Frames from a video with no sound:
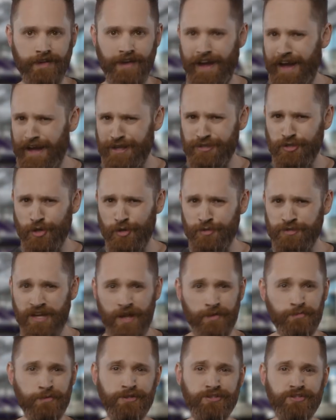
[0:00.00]
They had no
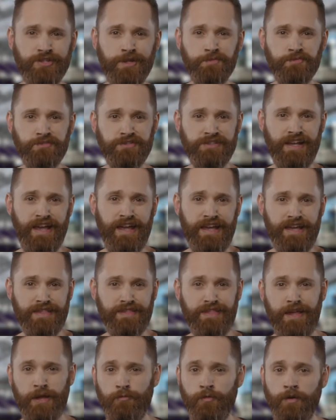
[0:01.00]
championships,
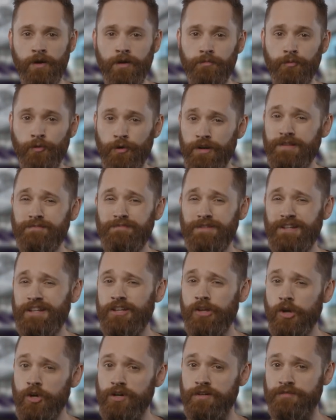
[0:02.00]
and they were a pretty
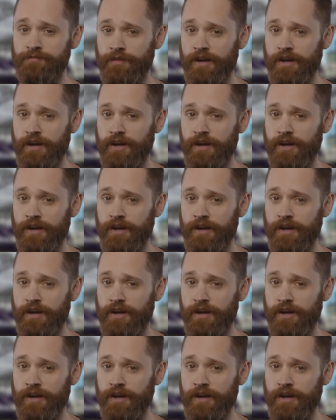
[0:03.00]
mediocre